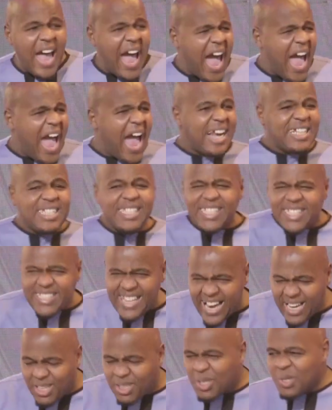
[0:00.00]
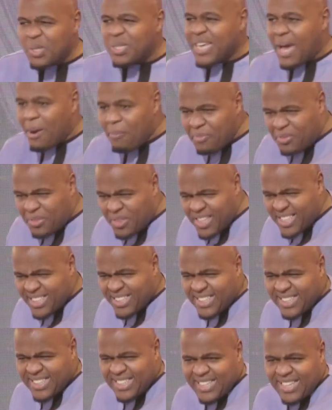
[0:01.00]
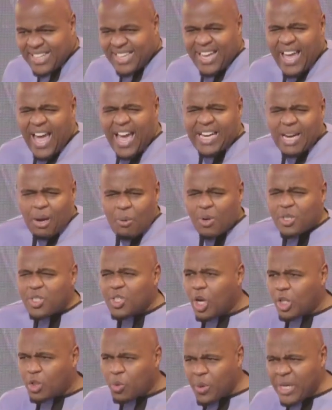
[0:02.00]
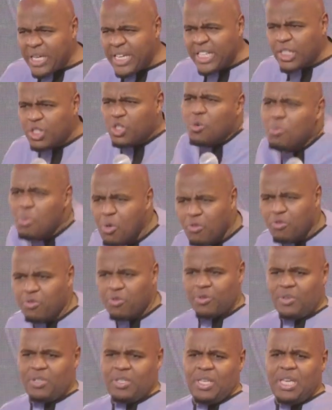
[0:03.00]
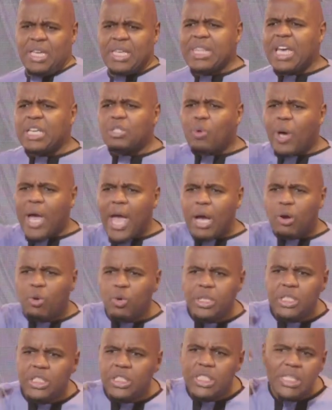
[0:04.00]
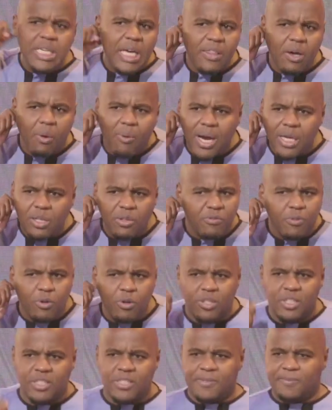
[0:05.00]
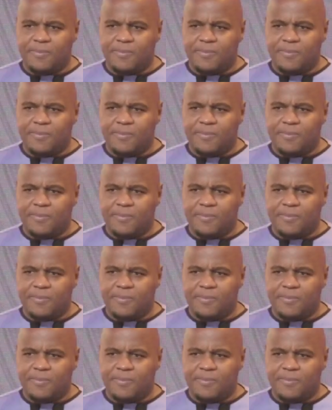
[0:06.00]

I had stuck to something and I was not willing to move. That's why I couldn't hear the word of God.